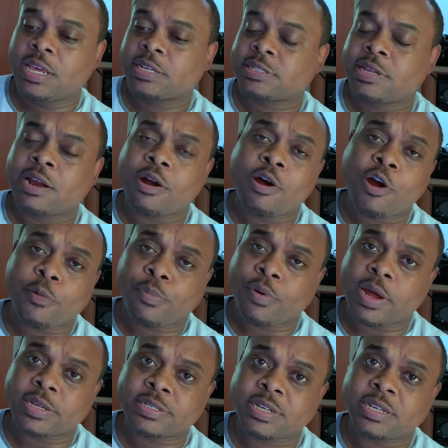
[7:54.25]
It's not a hard
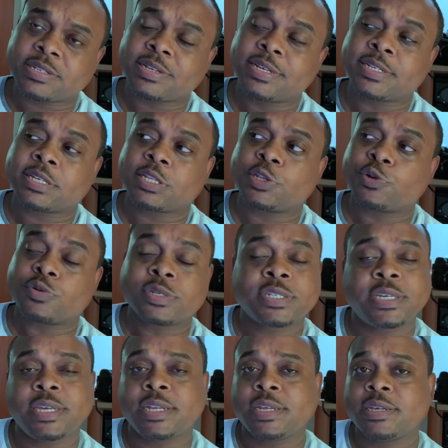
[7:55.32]
process. It's a little
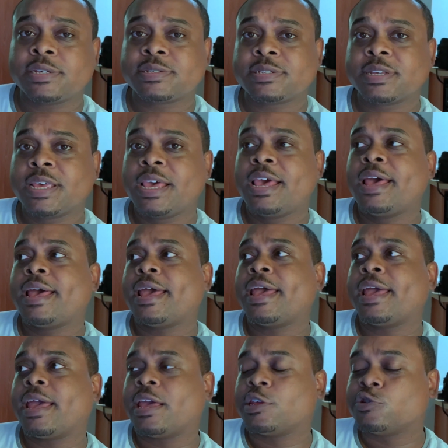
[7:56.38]
tedious,
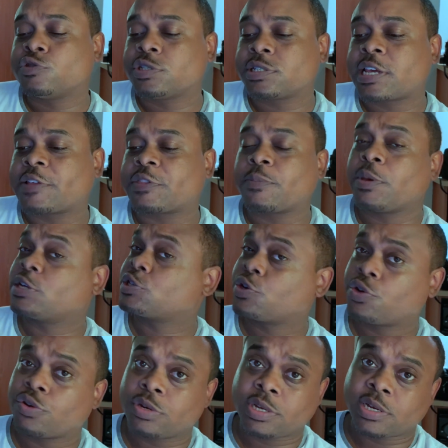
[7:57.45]
and you just have to make sure
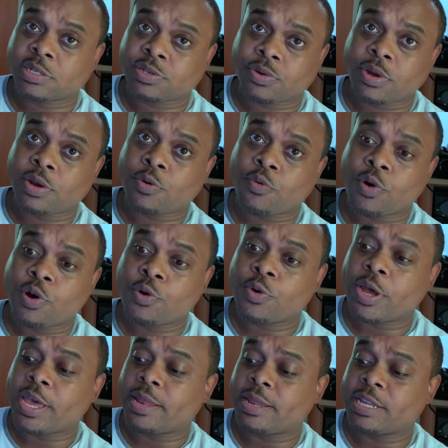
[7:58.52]
your ducks are in a row
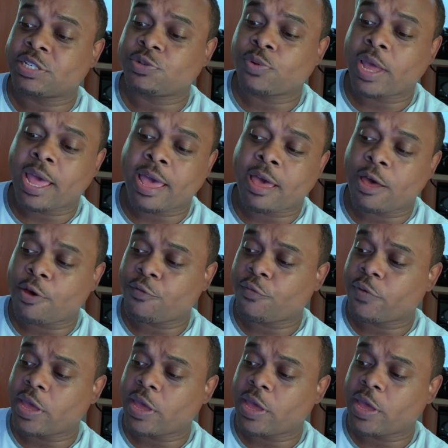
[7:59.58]
and that you have